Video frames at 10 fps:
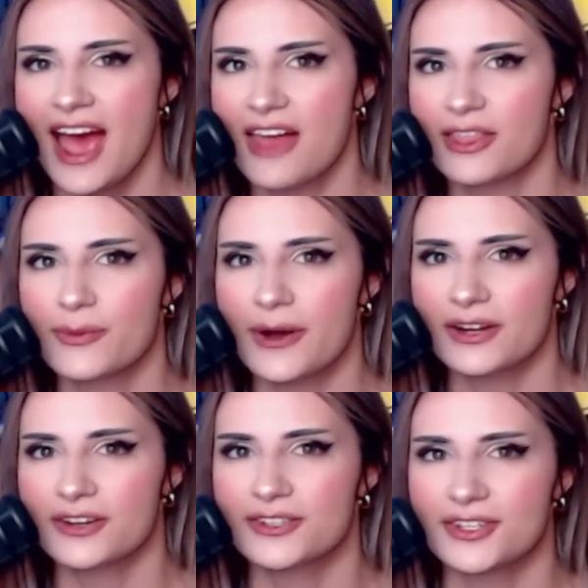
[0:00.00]
And the
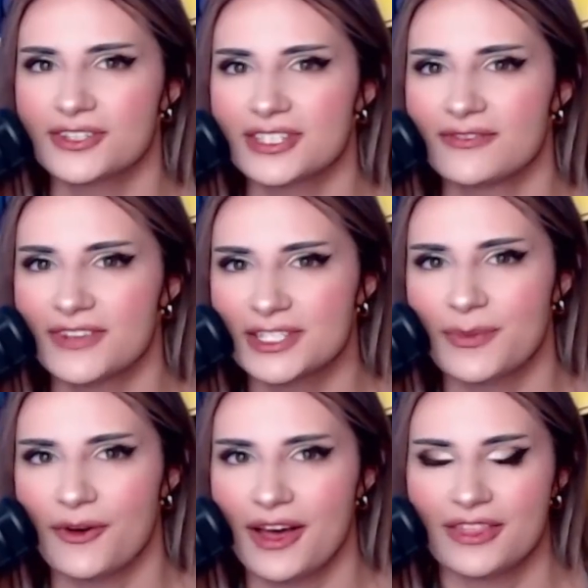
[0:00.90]
predator turns
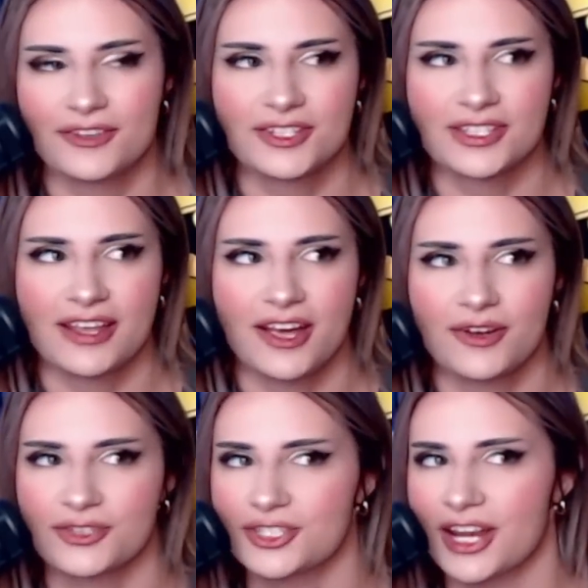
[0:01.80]
invisible and they're just like,
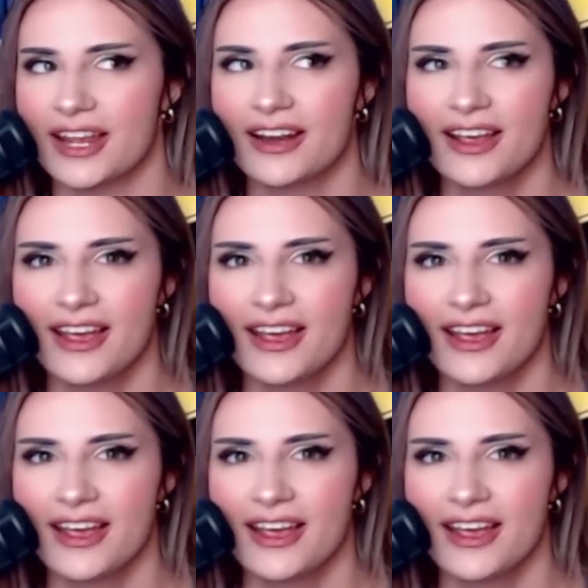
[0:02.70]
oh shit.